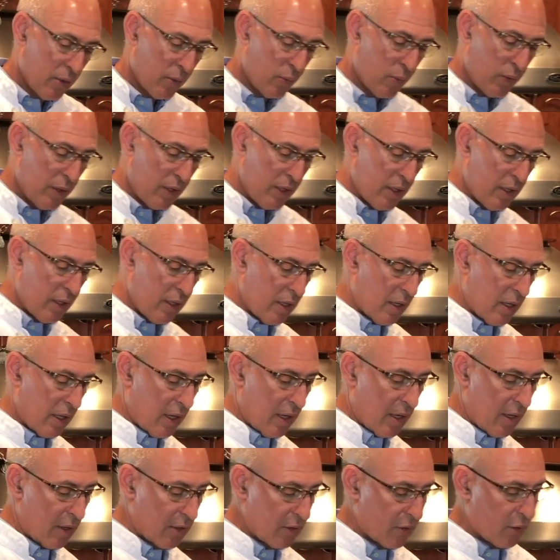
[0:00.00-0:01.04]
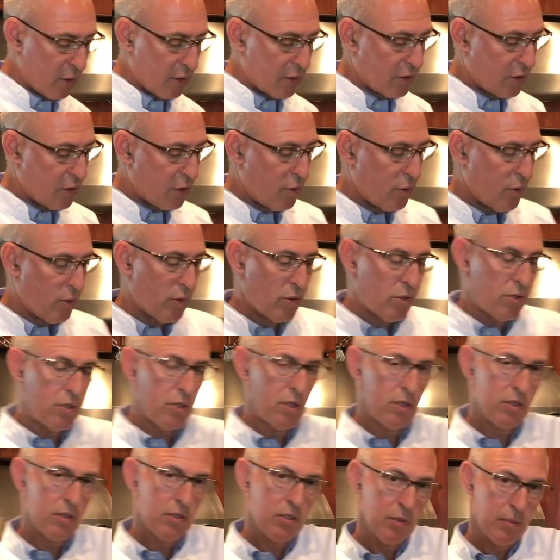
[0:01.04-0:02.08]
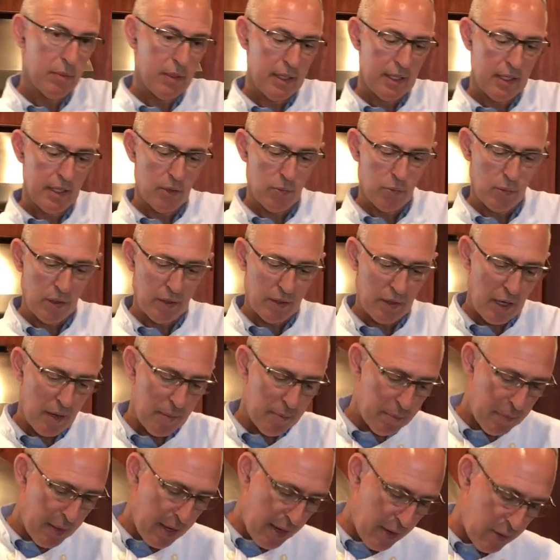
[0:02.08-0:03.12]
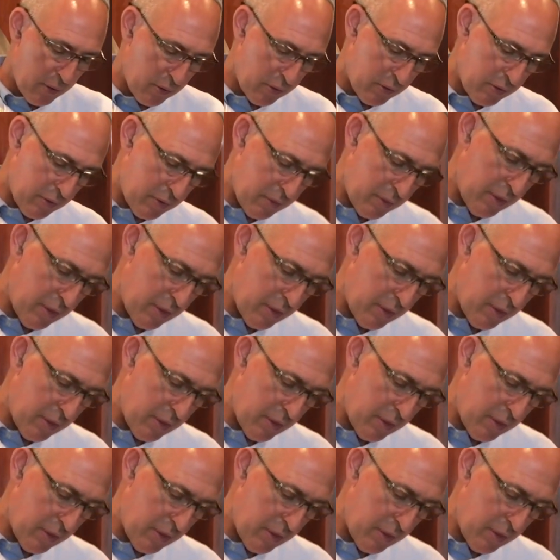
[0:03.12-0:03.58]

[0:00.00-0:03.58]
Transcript: We are going to use, to begin with, about